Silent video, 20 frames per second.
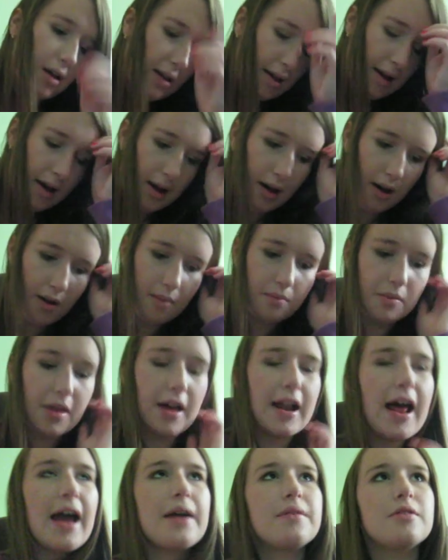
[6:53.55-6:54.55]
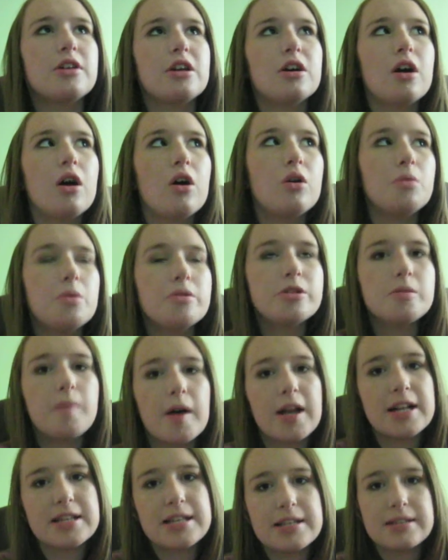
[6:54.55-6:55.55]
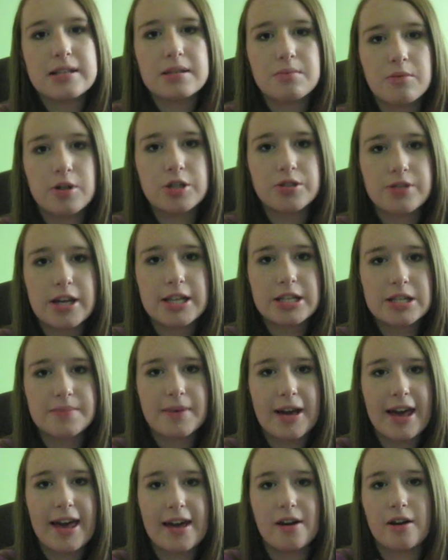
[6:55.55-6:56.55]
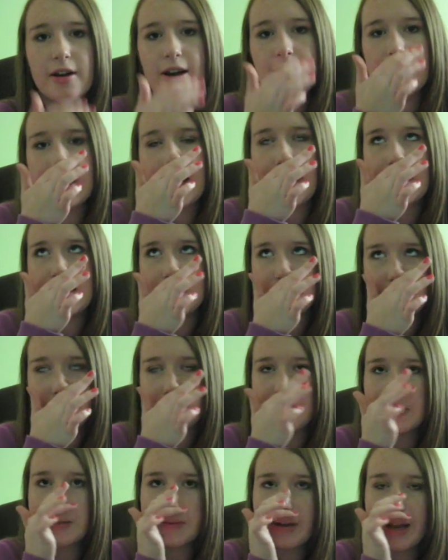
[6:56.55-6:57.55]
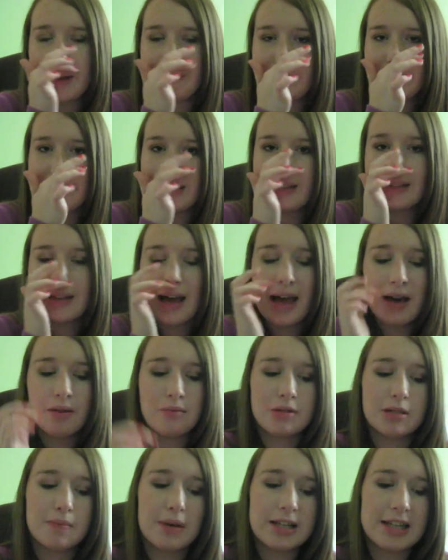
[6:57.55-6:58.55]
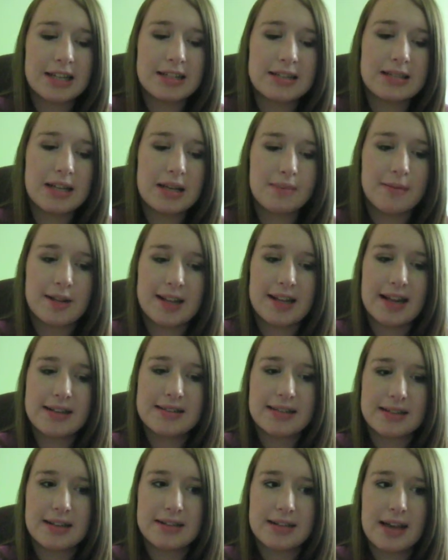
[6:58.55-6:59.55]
Then I almost bought a tinted moisturizer by Hard Candy. You know which one I mean. I almost bought that today, but then I didn't.